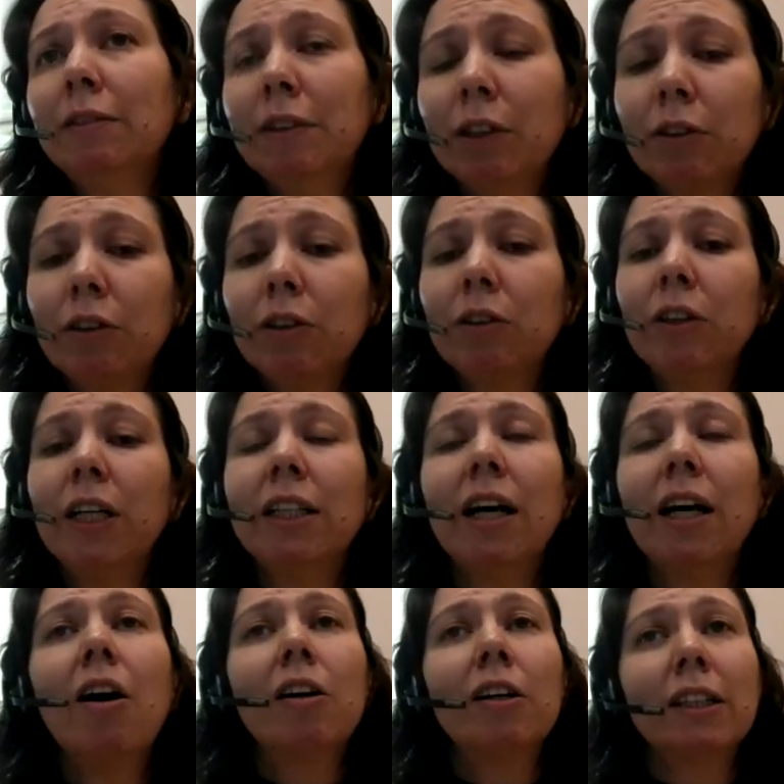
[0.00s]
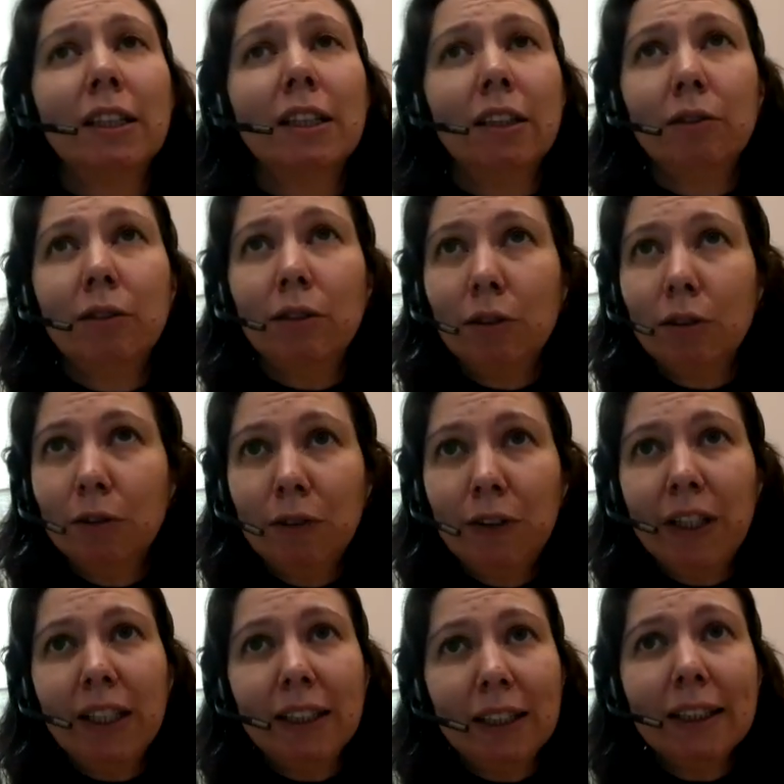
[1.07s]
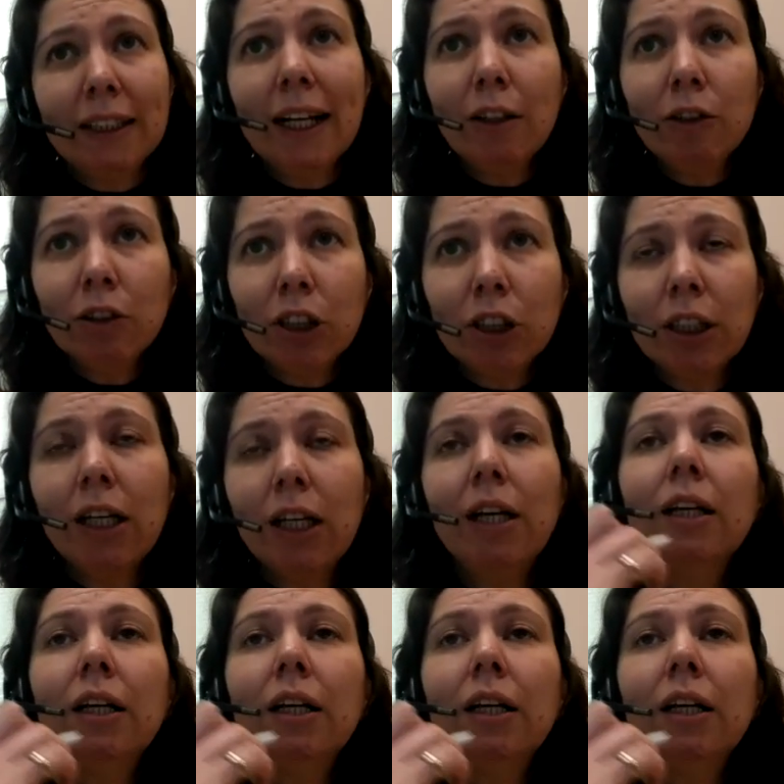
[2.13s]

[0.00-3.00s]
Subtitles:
and we're going to get r is equal to 3 as a solution.